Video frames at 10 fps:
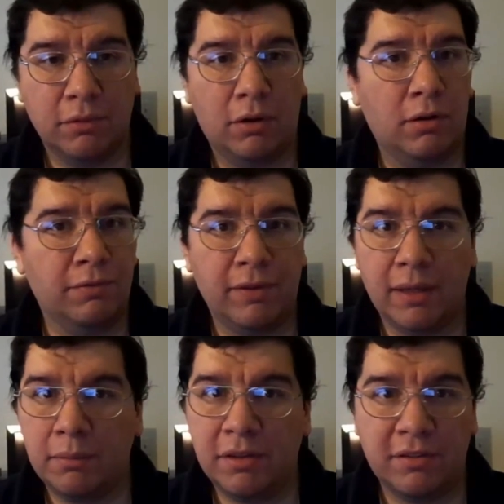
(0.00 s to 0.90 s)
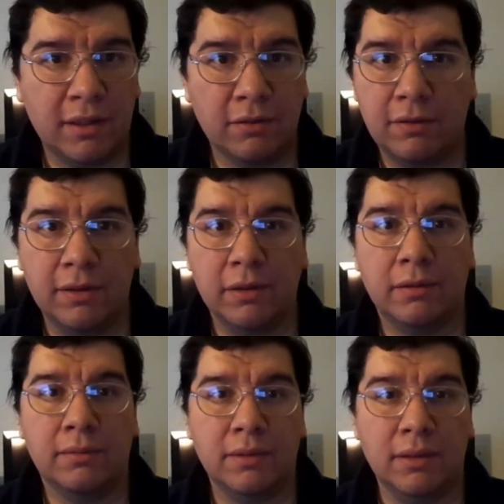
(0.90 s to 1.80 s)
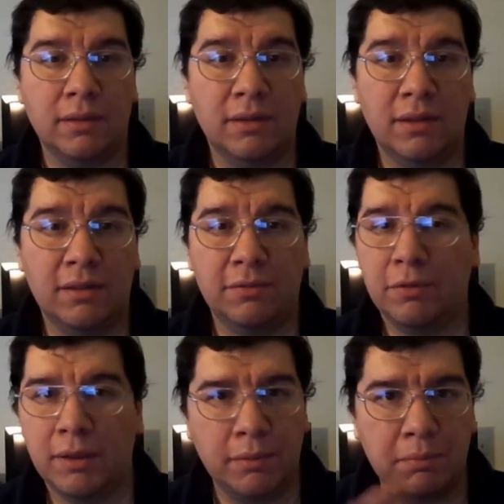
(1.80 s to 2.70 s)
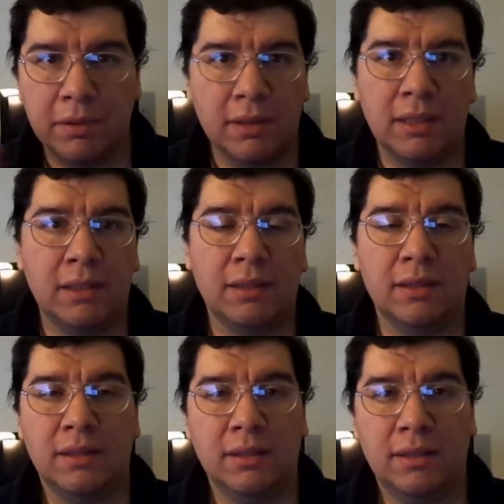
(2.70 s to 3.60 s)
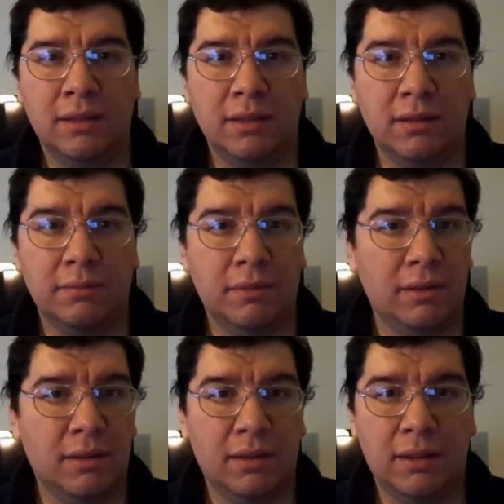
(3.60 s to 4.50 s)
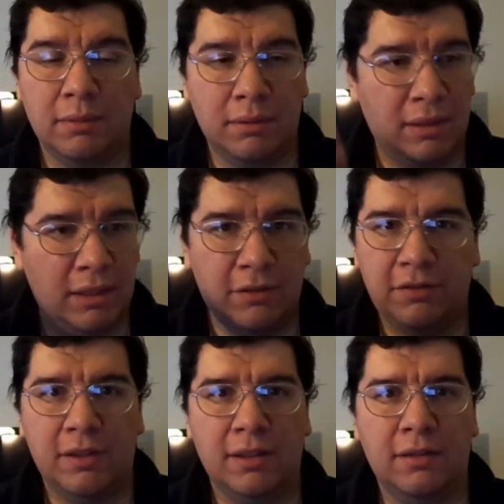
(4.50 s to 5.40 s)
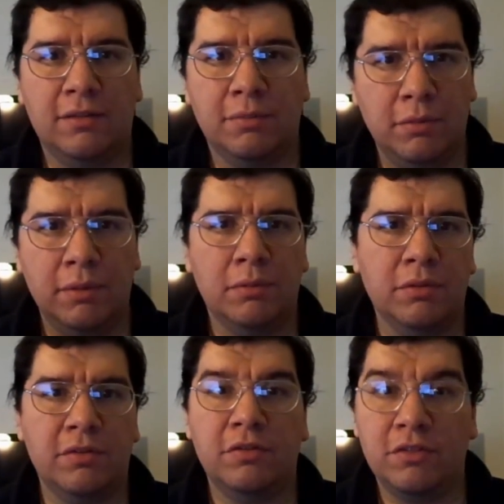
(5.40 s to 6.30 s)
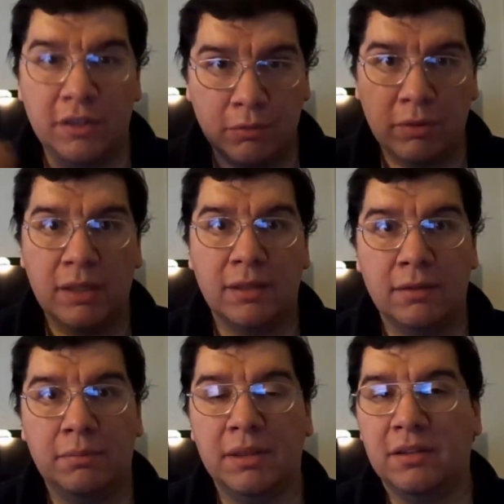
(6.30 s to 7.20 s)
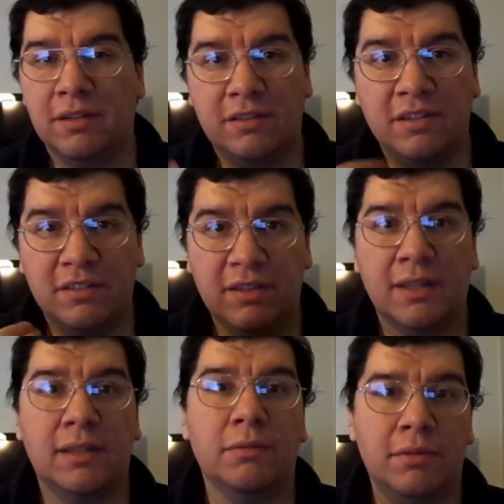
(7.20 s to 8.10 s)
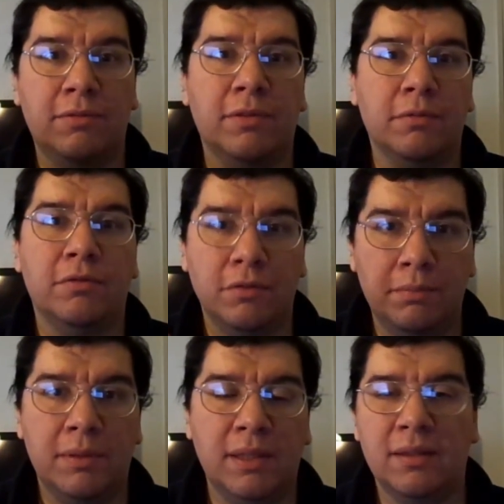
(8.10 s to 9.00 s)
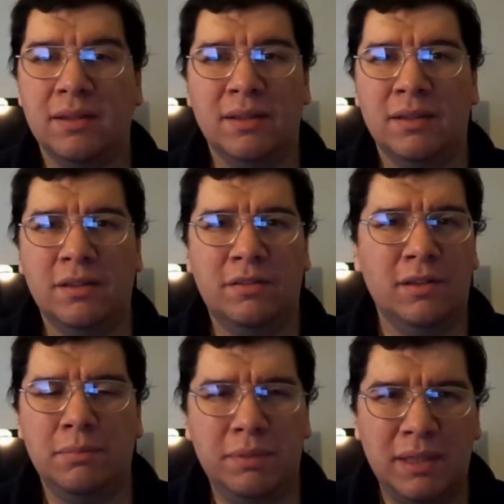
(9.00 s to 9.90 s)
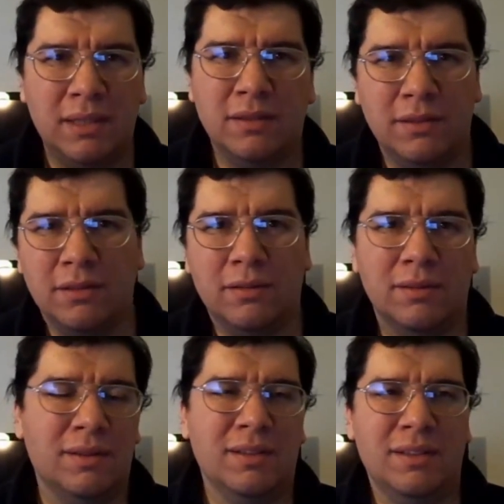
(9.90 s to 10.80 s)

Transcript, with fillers: for all families out there. You know, it, it's for everybody. You know, I'm, I'm, glad to see that this movie was G-rated because that's exactly what the film should be, instead of being, you know,